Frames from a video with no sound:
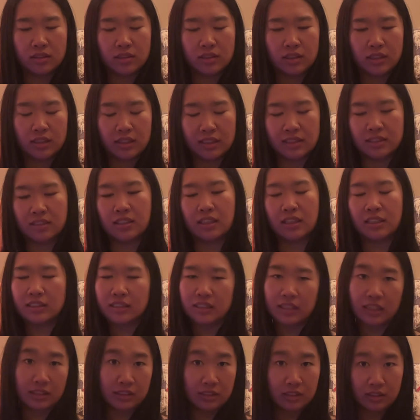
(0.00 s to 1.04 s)
gets less
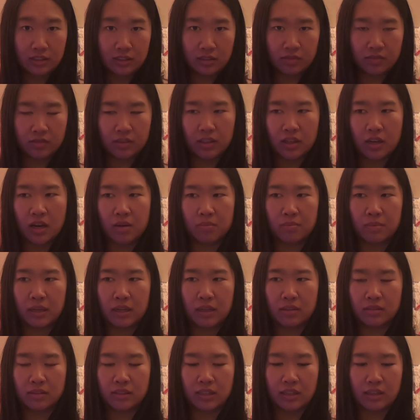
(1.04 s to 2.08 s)
sensitive to
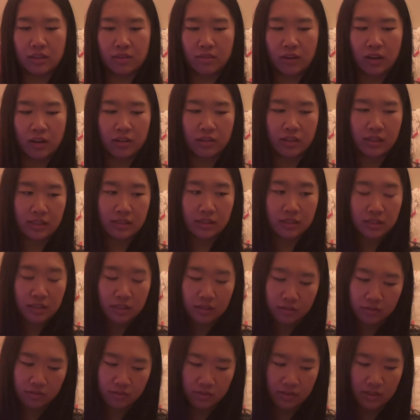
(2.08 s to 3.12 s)
compounds that you've already
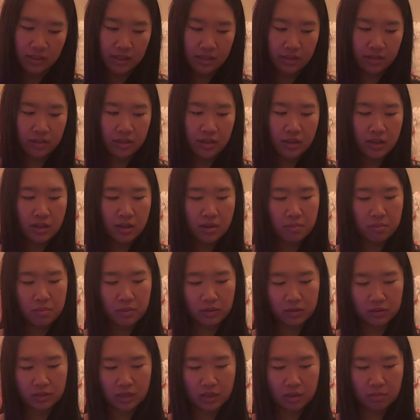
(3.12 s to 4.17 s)
sniffed and
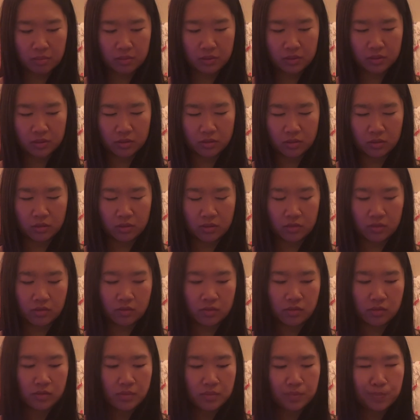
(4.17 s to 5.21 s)
built up a sort
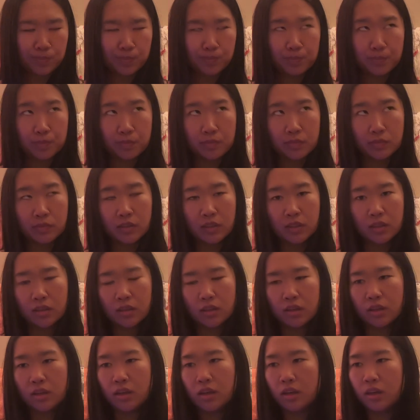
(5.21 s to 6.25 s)
of
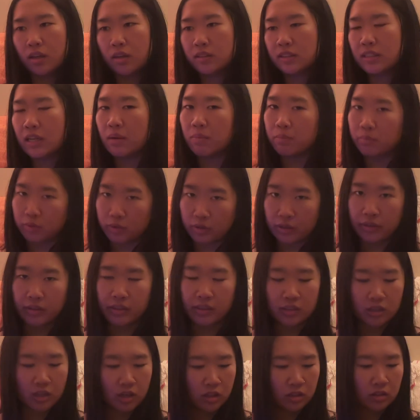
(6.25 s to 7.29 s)
temporary
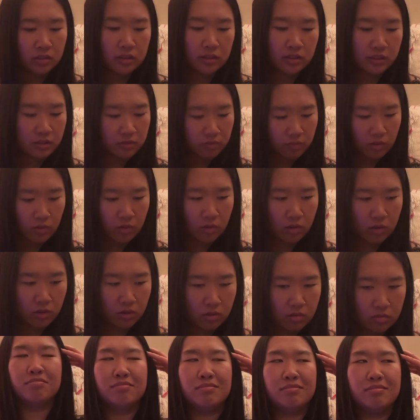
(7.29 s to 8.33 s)
tolerance for,
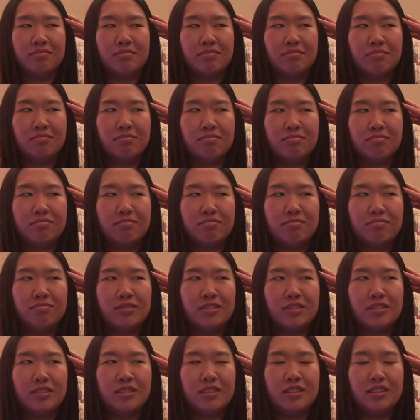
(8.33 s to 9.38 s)

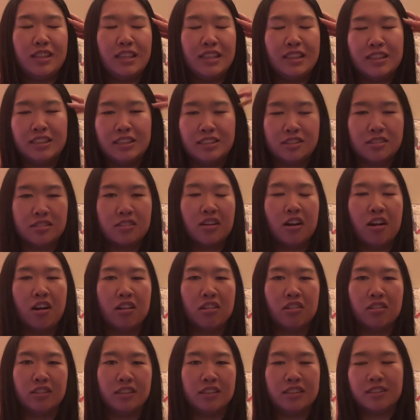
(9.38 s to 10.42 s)
in this
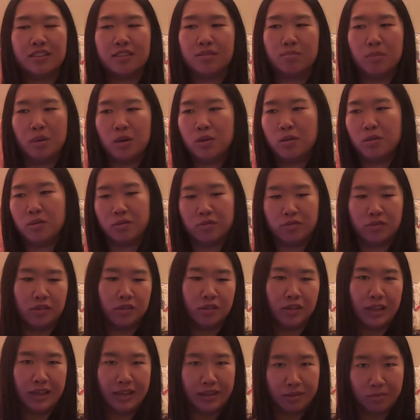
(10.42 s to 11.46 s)
tolerance mode for
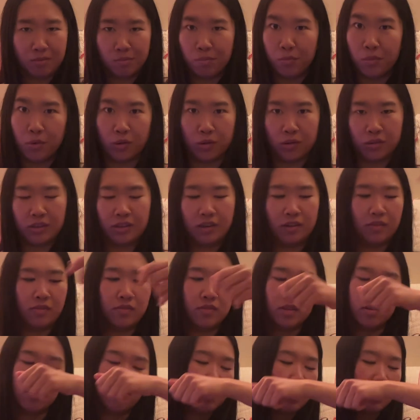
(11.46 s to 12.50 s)
like more than a
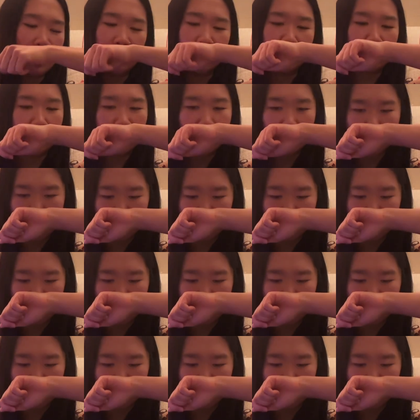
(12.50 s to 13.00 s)
few minutes.